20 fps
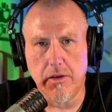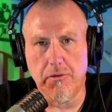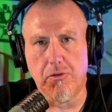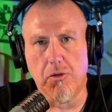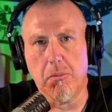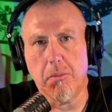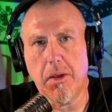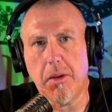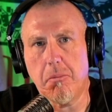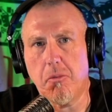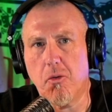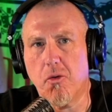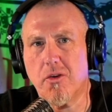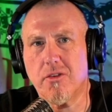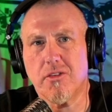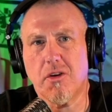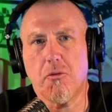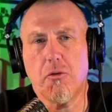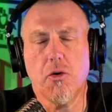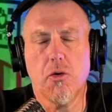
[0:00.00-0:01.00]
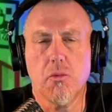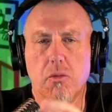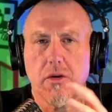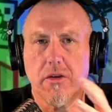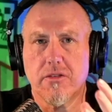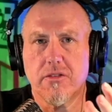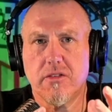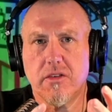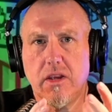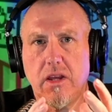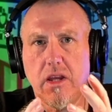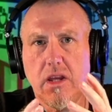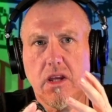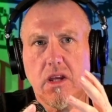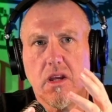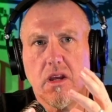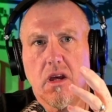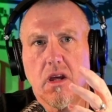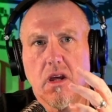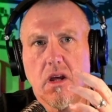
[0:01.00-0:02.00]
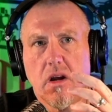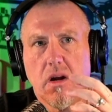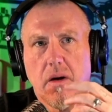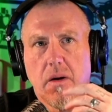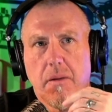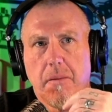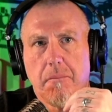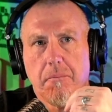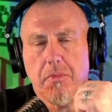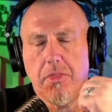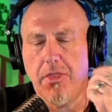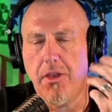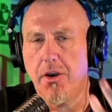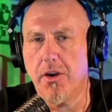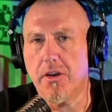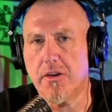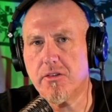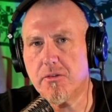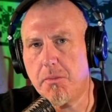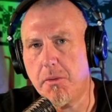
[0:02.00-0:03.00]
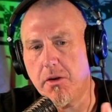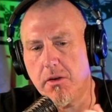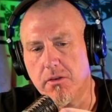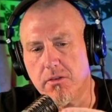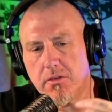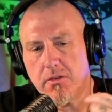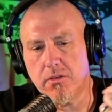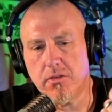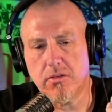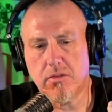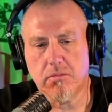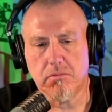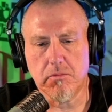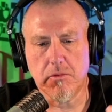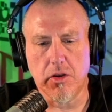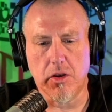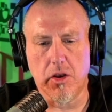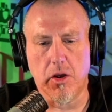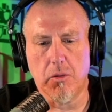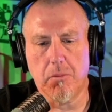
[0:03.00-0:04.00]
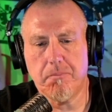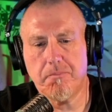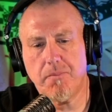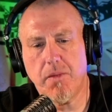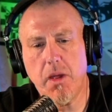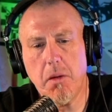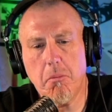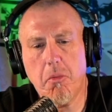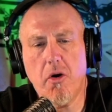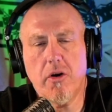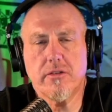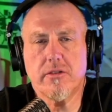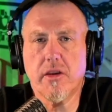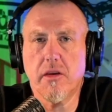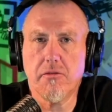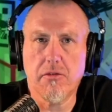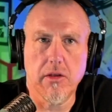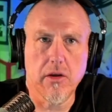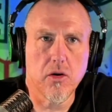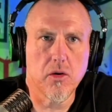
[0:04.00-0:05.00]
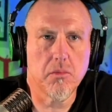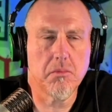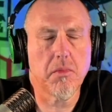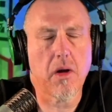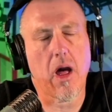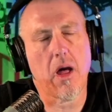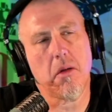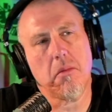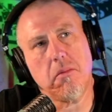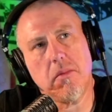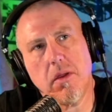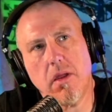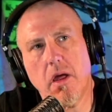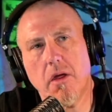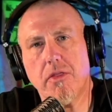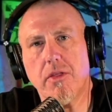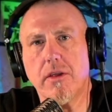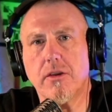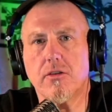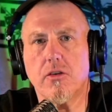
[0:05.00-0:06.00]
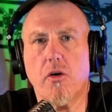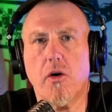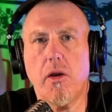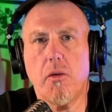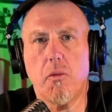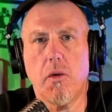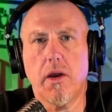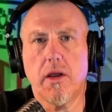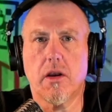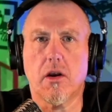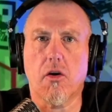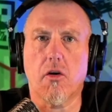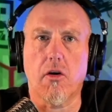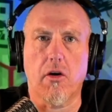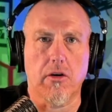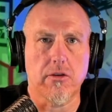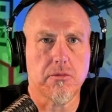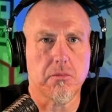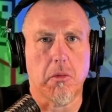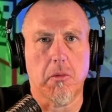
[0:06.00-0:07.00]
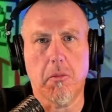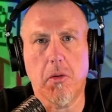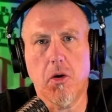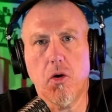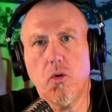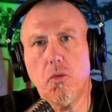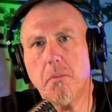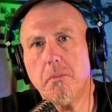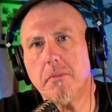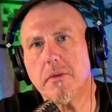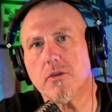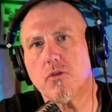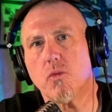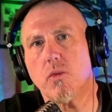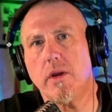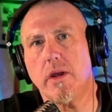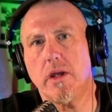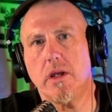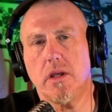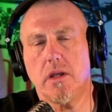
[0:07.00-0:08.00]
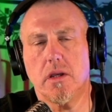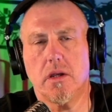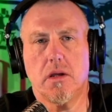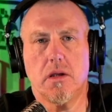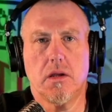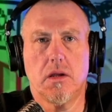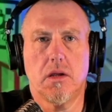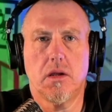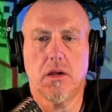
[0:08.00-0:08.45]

different people, because I really want to see their experiences, and plus give them, I think it's a great way to cross promote between,